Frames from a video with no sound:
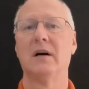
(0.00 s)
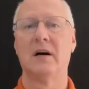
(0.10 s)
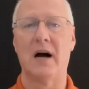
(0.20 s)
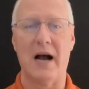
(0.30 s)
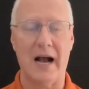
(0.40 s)

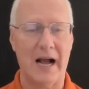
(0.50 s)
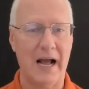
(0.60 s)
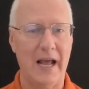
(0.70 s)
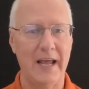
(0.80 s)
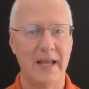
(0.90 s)

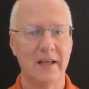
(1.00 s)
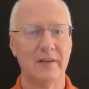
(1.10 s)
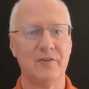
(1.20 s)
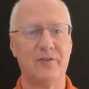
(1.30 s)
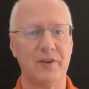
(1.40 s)
high
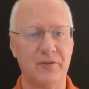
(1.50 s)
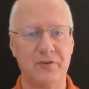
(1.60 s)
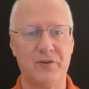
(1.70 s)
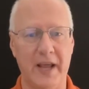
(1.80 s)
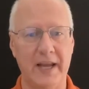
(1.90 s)

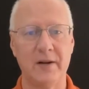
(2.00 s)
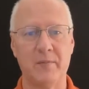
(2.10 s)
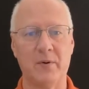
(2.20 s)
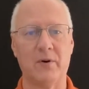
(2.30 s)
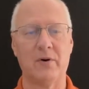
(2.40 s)

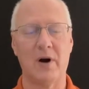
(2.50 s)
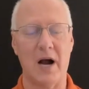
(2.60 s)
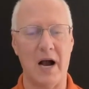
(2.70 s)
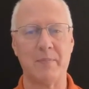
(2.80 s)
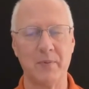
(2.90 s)

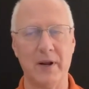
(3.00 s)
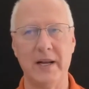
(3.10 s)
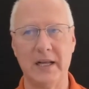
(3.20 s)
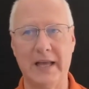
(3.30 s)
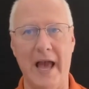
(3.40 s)
sustainable
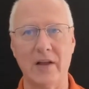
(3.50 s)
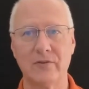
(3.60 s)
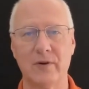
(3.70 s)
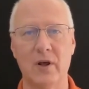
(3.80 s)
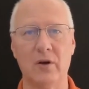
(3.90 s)
operating
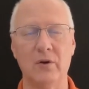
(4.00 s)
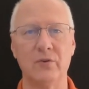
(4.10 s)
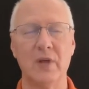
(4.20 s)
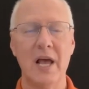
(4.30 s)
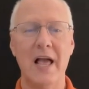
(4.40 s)
cash
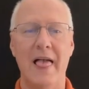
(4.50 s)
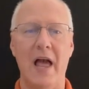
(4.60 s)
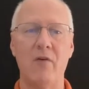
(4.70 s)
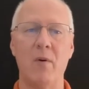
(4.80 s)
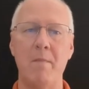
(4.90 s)
flows.
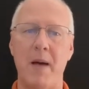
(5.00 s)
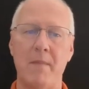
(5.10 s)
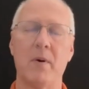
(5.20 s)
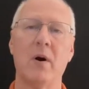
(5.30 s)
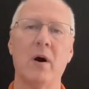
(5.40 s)
And
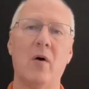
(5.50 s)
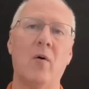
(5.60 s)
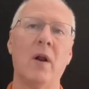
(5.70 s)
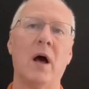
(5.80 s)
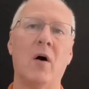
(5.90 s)
remember,
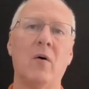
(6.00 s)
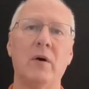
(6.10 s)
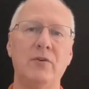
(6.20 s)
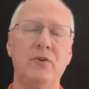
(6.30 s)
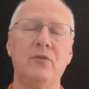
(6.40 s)
when I
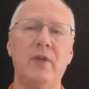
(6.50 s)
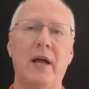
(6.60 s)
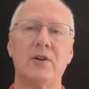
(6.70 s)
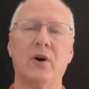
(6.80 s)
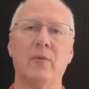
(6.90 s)
always use
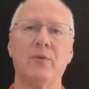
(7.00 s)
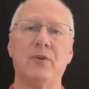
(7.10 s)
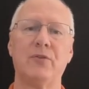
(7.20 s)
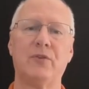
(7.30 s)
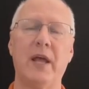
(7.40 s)
that term
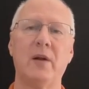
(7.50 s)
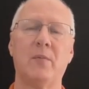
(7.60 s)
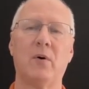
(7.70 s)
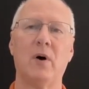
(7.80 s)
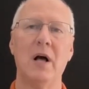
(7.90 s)

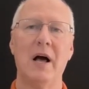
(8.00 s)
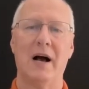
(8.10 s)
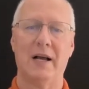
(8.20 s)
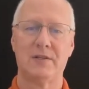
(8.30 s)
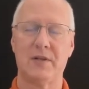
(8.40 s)
sustainable,
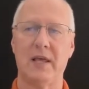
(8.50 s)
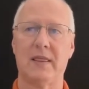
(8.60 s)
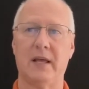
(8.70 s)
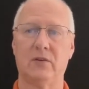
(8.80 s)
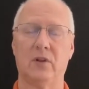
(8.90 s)
I say
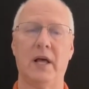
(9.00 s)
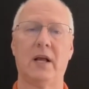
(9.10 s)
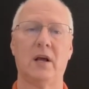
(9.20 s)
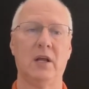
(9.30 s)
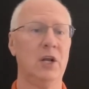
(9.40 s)
things
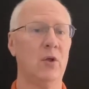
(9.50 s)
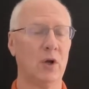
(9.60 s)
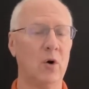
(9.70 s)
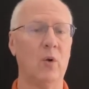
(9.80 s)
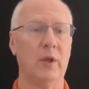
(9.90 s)
like, you know,
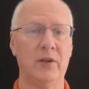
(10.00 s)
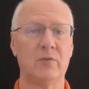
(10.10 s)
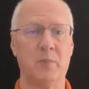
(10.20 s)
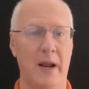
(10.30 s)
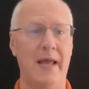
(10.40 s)
the goal
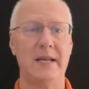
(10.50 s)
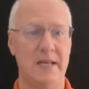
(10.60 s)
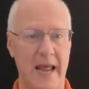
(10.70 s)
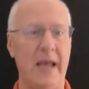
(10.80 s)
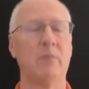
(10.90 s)
is
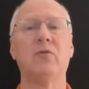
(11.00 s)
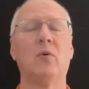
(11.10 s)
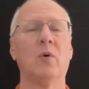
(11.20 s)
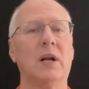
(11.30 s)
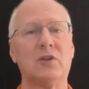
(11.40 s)
brand name.
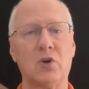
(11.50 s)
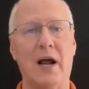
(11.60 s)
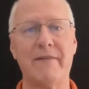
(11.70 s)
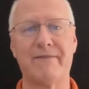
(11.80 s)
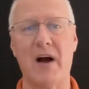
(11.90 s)
we're going to
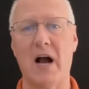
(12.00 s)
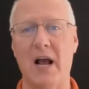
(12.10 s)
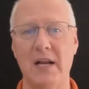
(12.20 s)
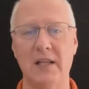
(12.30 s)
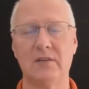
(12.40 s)
try to
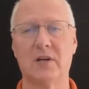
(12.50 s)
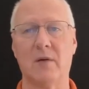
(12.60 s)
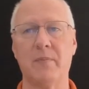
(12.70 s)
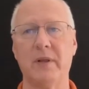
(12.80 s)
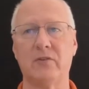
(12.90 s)
find these
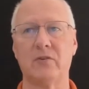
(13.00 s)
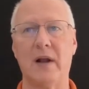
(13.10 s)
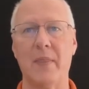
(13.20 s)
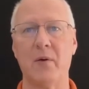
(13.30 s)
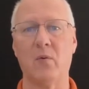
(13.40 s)
companies
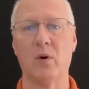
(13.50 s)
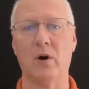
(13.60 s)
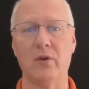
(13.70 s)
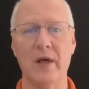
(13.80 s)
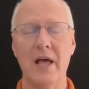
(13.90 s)
throughout the
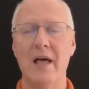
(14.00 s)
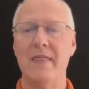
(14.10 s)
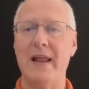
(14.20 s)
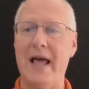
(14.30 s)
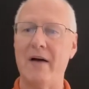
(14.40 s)
world
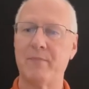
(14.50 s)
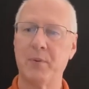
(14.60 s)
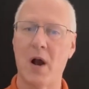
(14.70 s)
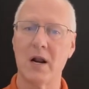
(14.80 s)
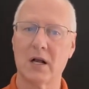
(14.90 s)
that
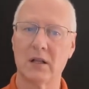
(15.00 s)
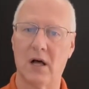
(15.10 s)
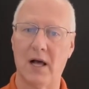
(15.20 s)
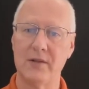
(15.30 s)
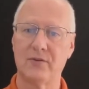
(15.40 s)
have product
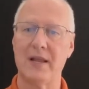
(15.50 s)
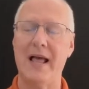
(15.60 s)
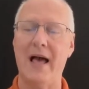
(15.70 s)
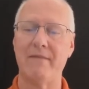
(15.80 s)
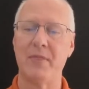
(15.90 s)
lines
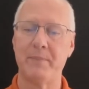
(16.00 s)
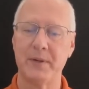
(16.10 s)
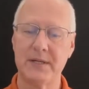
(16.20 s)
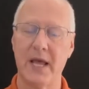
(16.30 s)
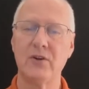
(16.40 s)
that have the
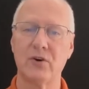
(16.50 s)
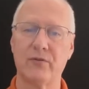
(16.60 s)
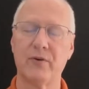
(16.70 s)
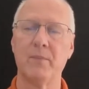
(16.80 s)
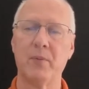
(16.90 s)

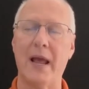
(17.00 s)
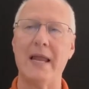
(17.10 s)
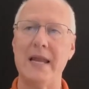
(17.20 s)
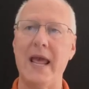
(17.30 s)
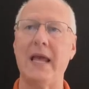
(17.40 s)
potential for
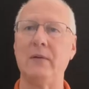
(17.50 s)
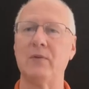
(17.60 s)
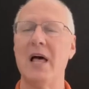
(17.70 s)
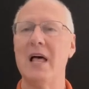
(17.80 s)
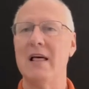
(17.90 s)
brand
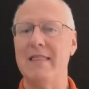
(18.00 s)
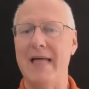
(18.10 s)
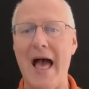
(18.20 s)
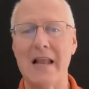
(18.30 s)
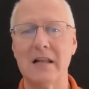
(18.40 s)
names.
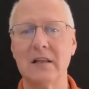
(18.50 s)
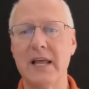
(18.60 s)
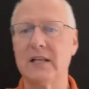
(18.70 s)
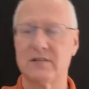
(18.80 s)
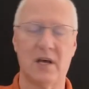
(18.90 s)
That
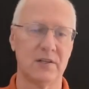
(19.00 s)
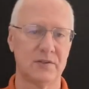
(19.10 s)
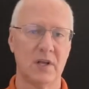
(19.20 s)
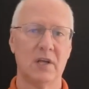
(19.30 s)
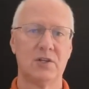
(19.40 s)
links
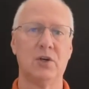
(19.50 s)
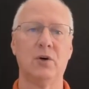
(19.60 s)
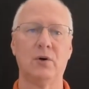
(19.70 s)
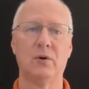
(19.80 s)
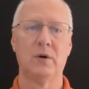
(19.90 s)
us
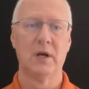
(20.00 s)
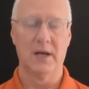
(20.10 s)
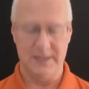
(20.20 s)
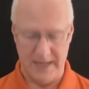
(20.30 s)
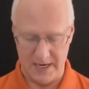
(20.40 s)
to
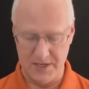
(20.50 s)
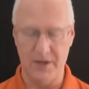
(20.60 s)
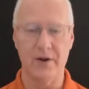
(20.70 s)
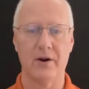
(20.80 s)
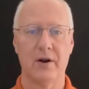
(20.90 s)
a 10
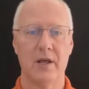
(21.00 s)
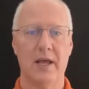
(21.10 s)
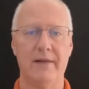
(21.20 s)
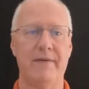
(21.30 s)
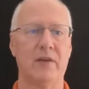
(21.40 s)
year
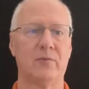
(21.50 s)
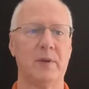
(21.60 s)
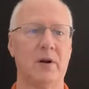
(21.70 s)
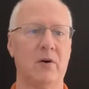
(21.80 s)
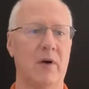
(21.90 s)

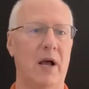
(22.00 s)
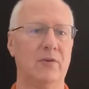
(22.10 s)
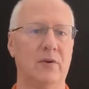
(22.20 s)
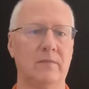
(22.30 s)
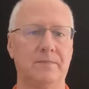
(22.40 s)
investment
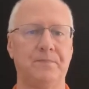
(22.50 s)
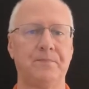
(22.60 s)
horizon.